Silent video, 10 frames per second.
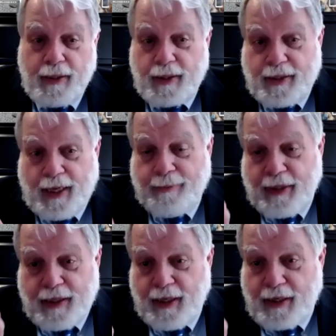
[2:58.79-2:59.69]
the time
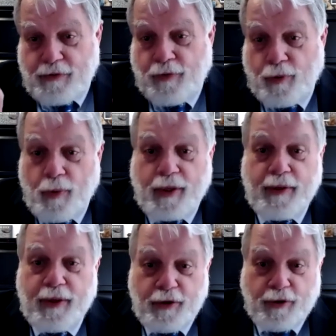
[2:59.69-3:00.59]
it takes for one
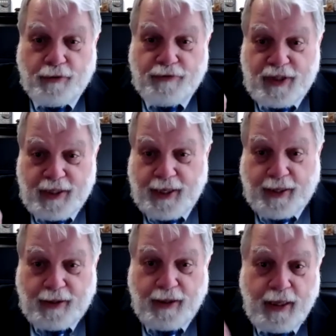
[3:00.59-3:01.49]
nerve
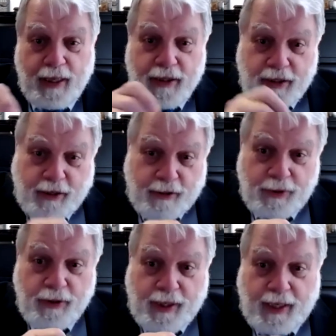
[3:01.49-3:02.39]
cell to
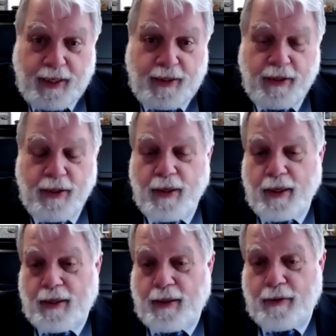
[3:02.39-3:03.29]
communicate
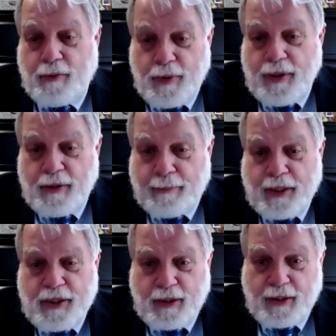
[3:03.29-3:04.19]
with the
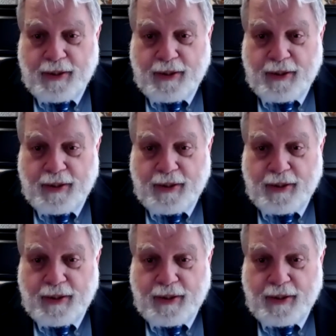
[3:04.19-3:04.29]
muscle